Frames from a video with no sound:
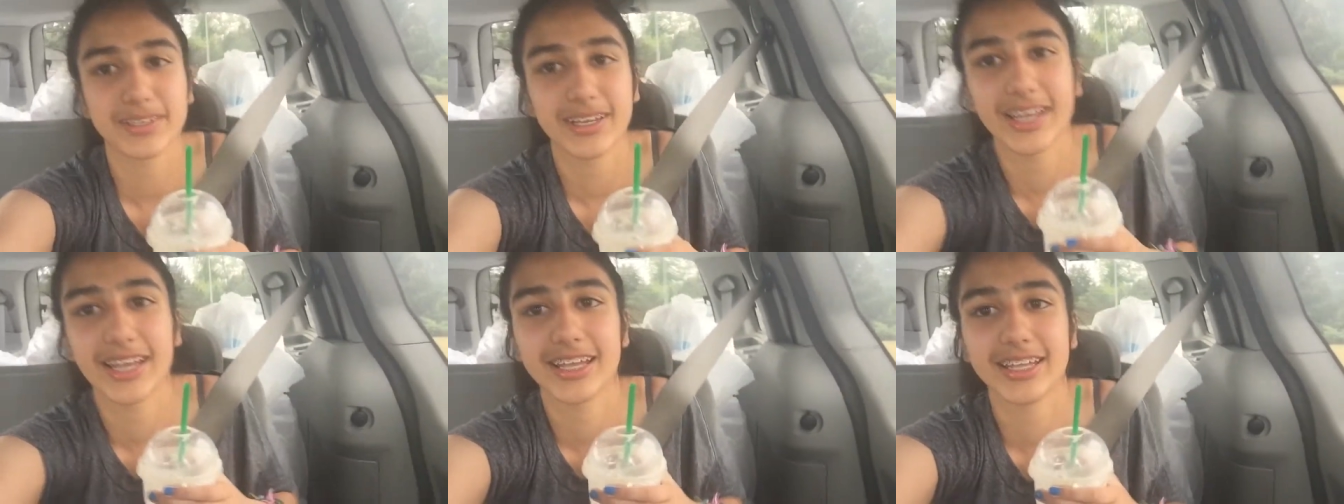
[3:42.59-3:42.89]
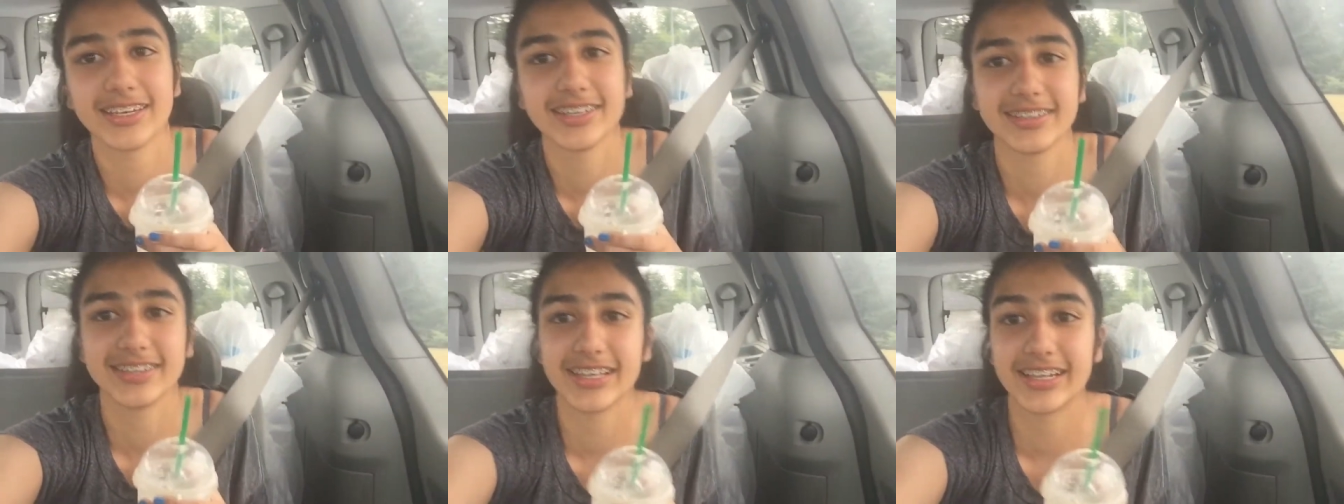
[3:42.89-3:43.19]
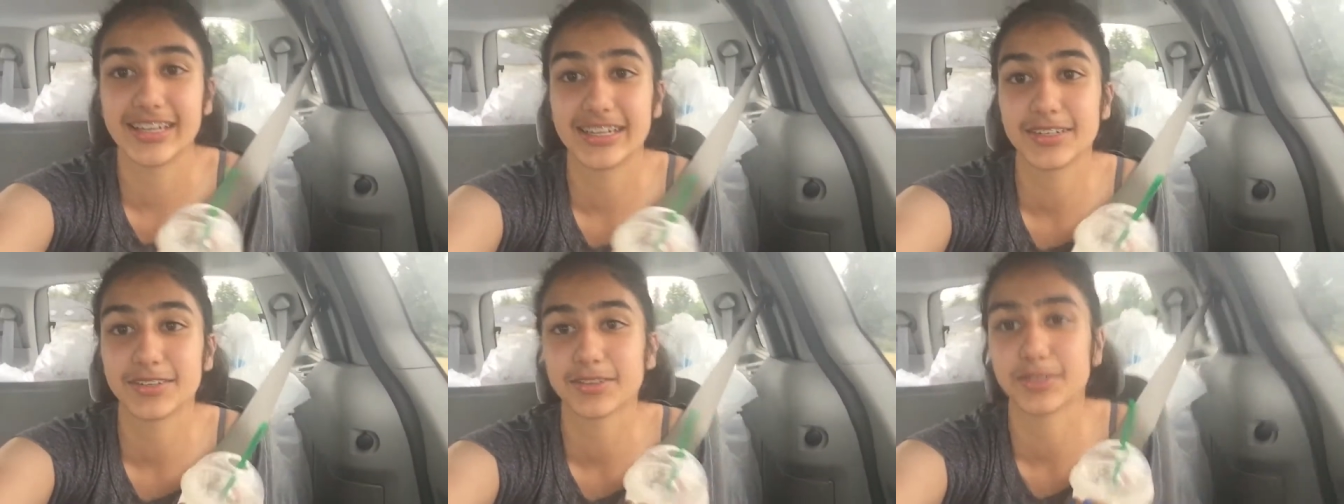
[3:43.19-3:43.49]
And then
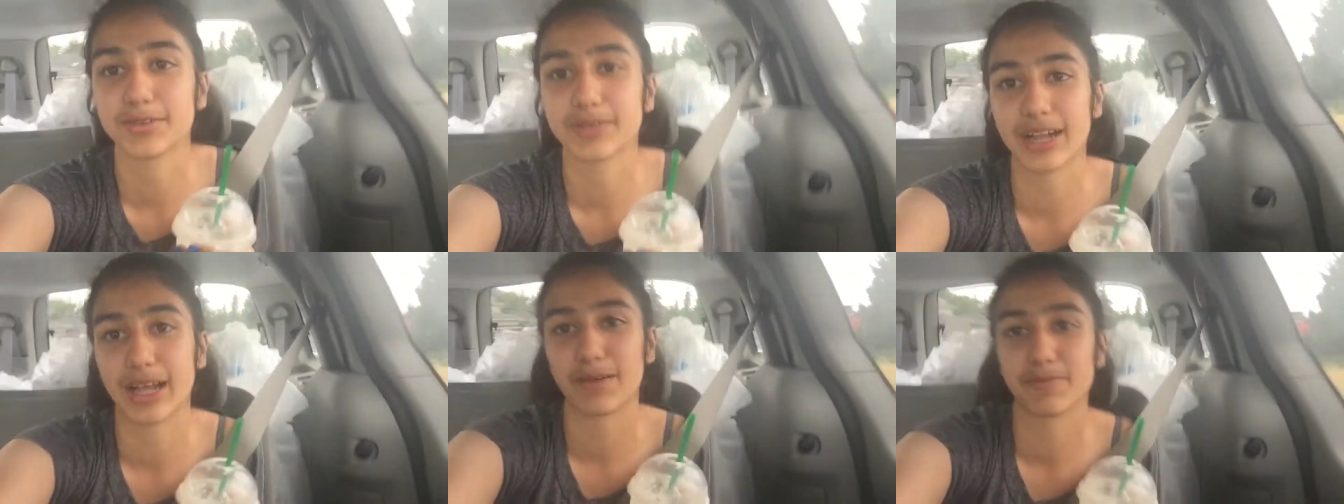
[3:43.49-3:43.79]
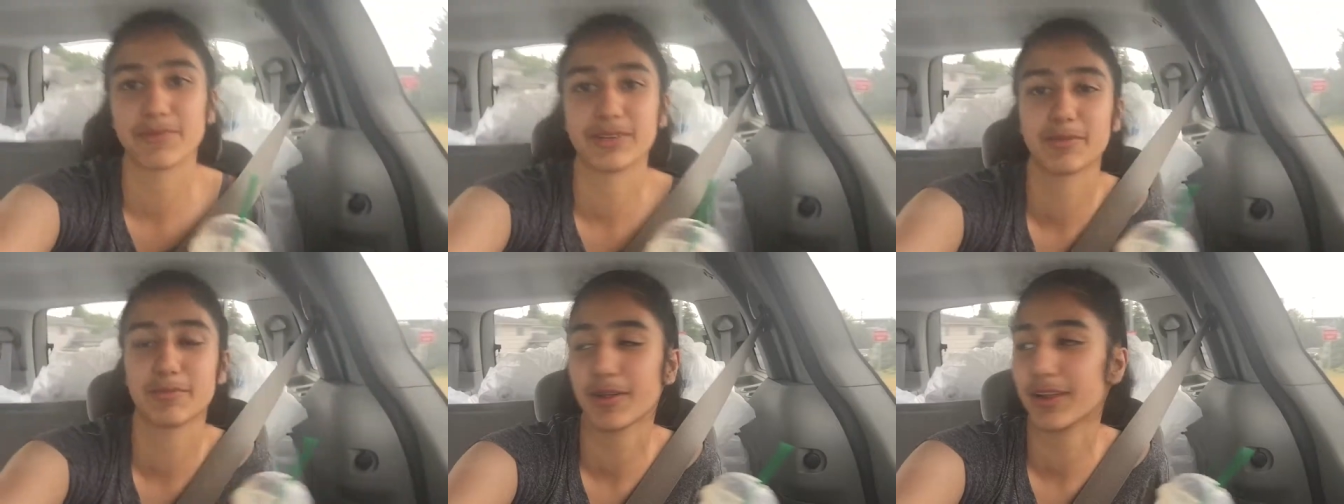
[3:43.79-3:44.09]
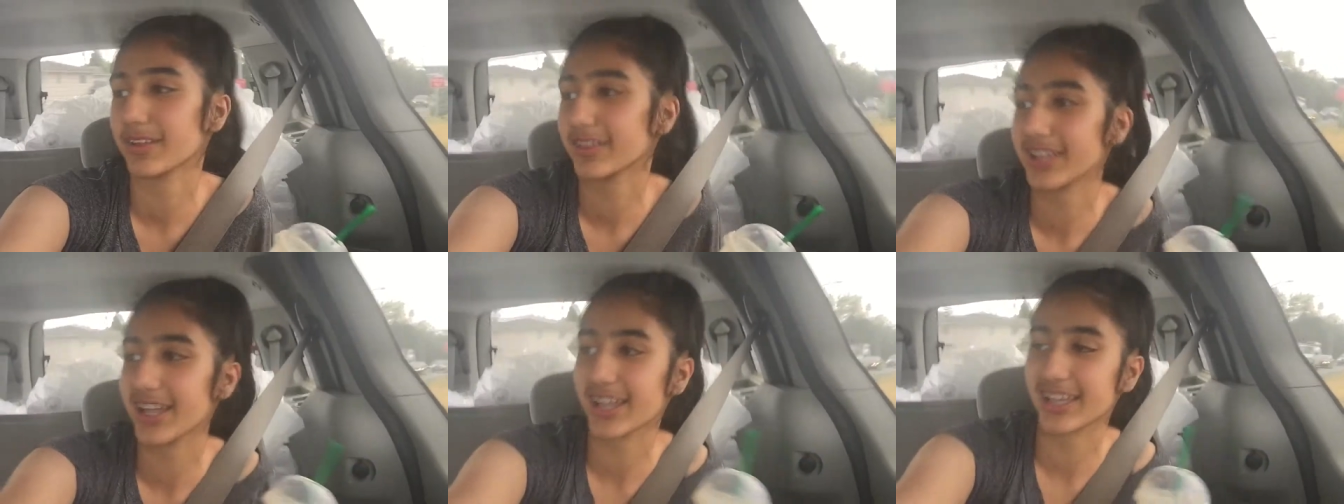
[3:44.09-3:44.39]
I don't know what happened.
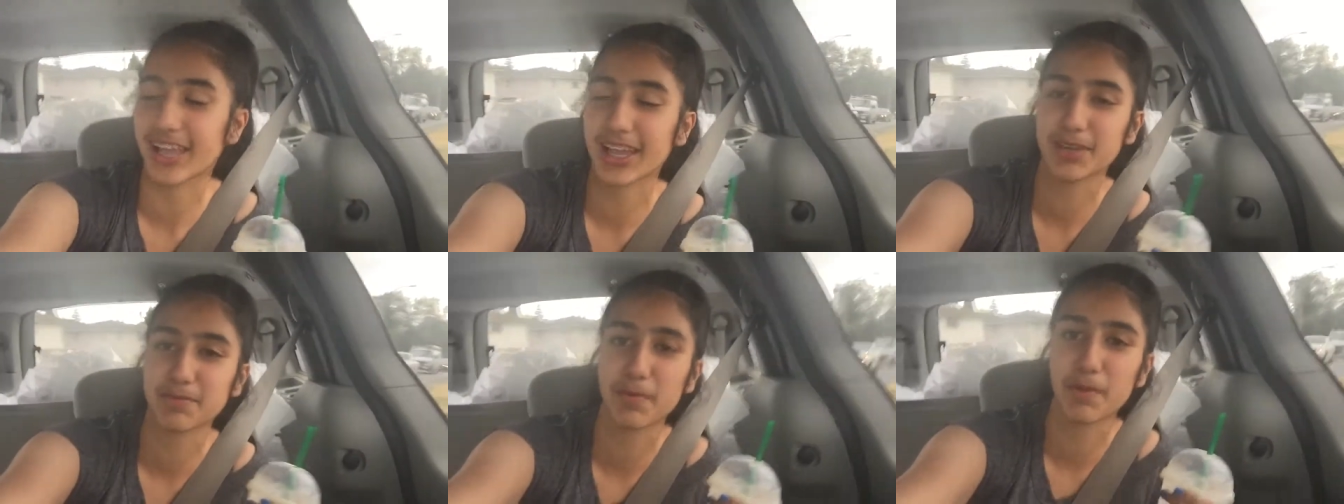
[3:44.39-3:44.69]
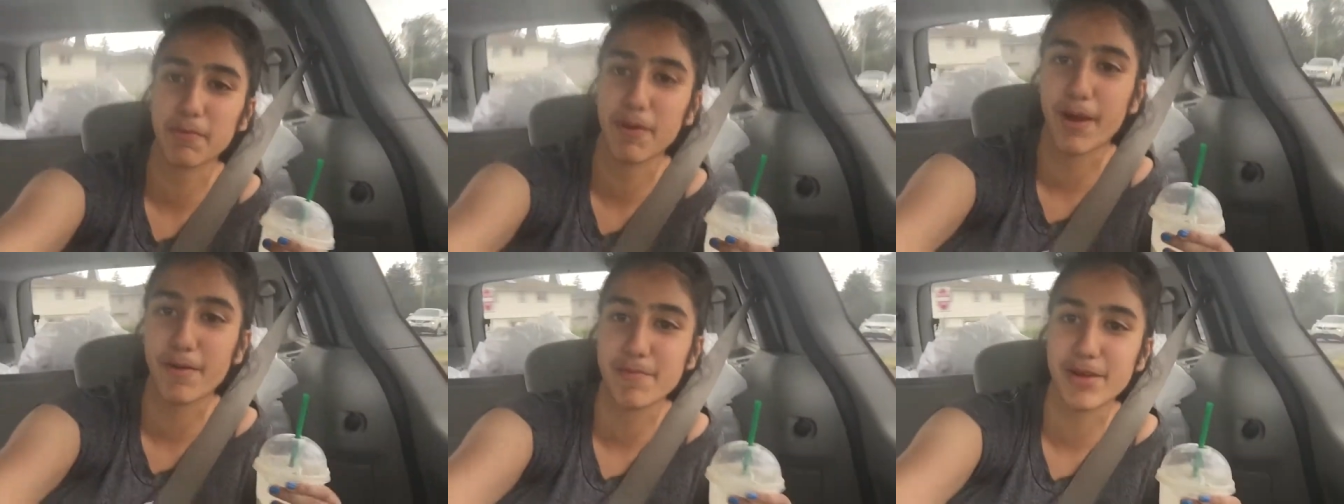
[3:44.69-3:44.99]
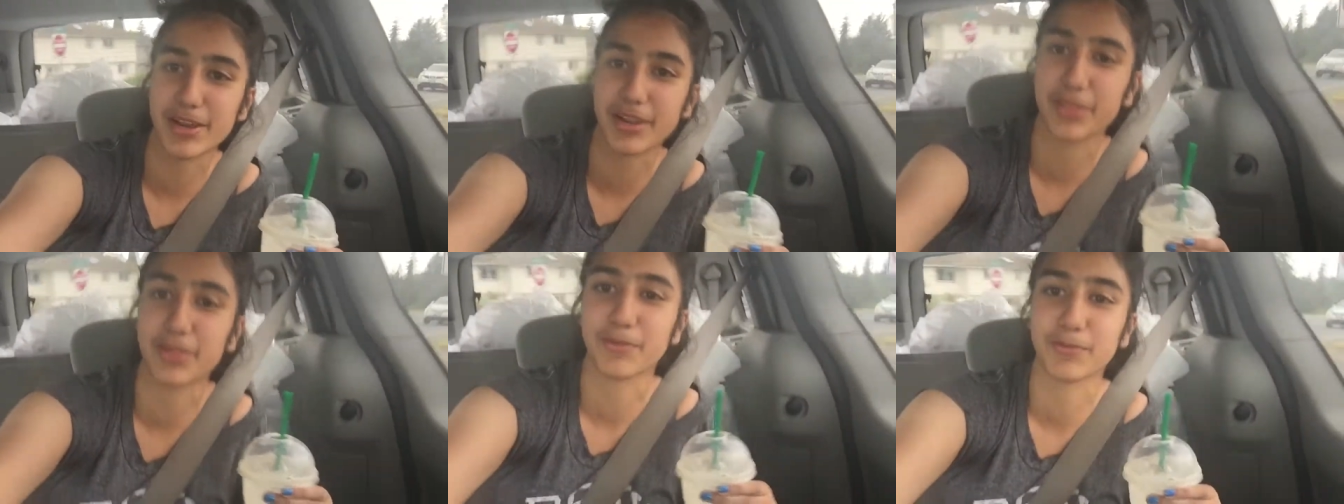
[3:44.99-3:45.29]
Apparently, I kicked my mom
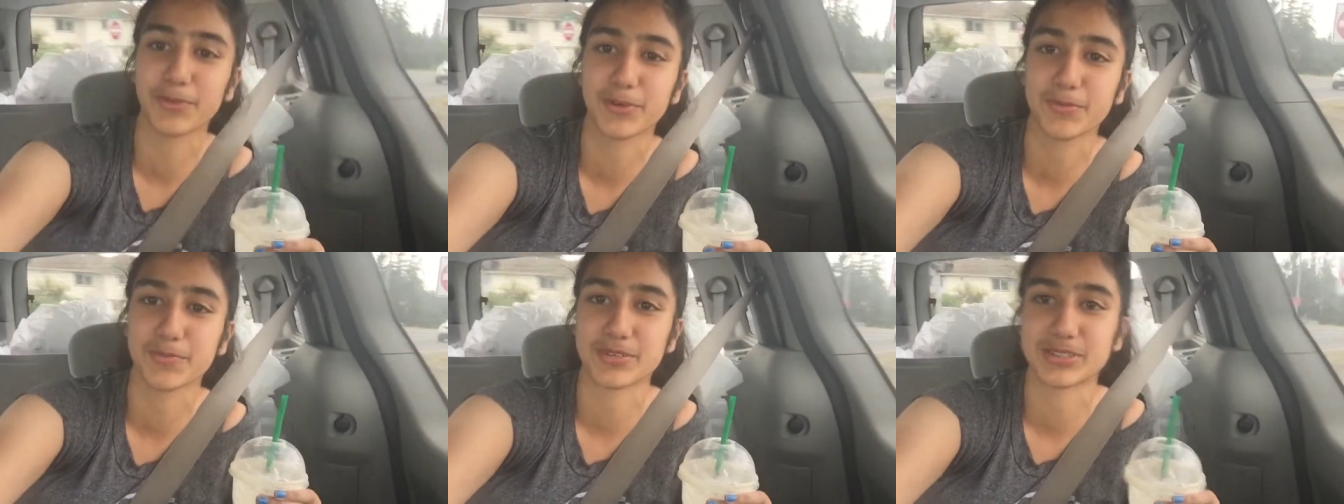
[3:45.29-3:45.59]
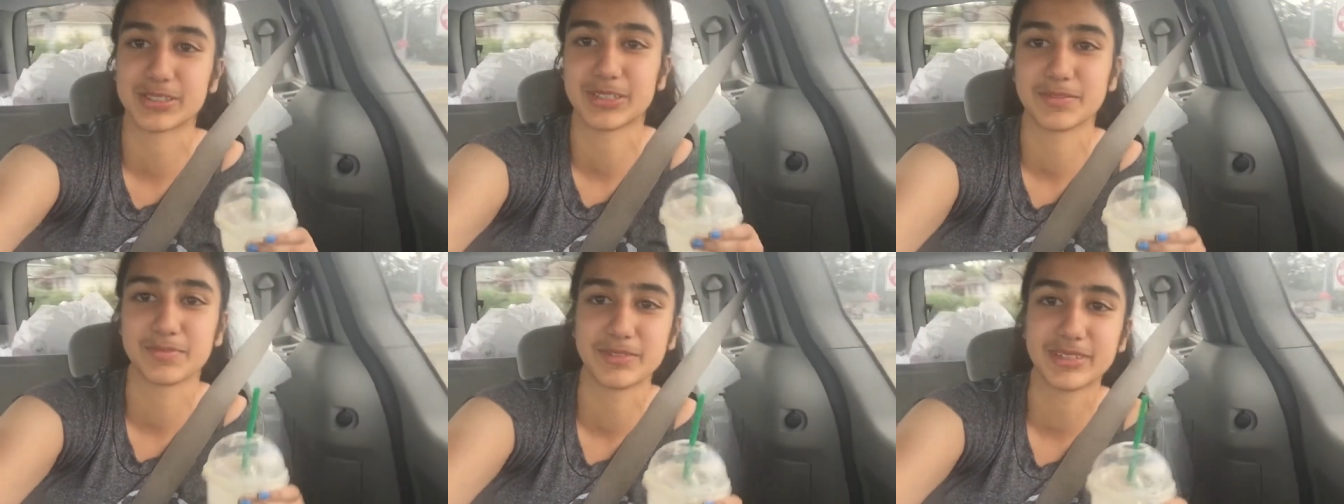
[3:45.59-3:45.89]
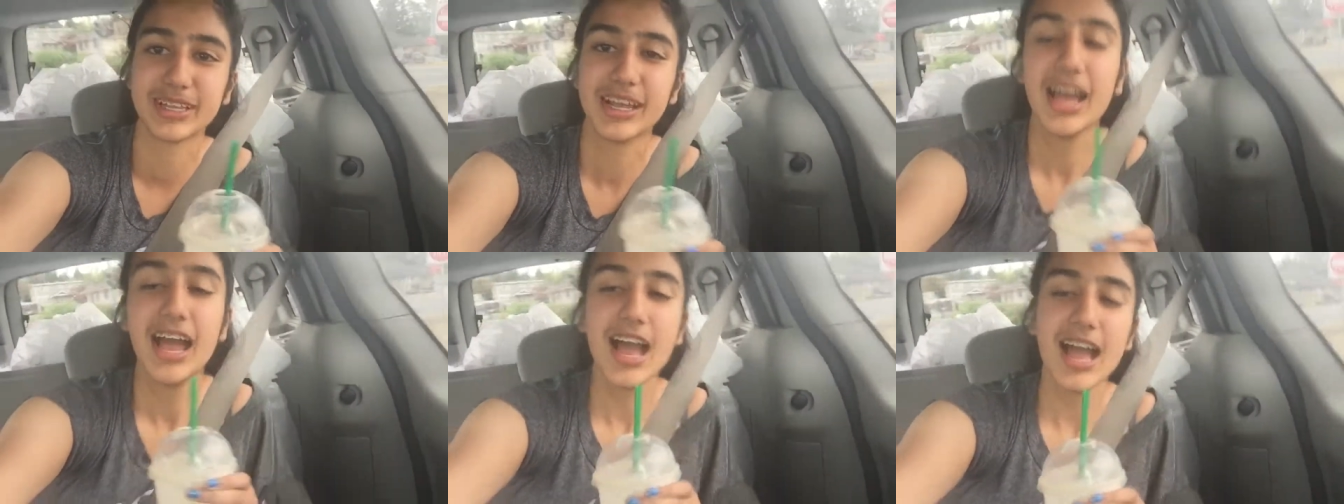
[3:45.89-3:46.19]
out of the room or something